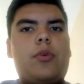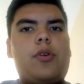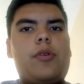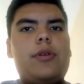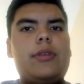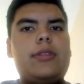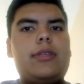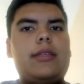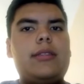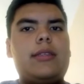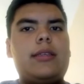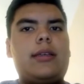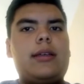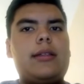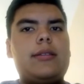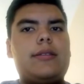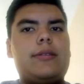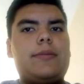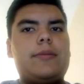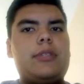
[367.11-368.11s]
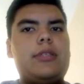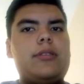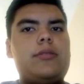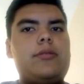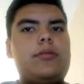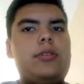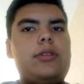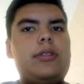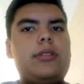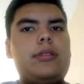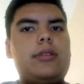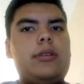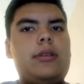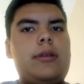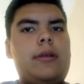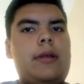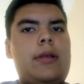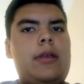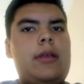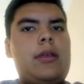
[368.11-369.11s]
Two or more identical
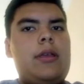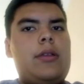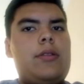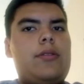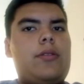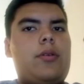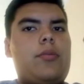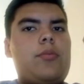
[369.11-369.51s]
substituents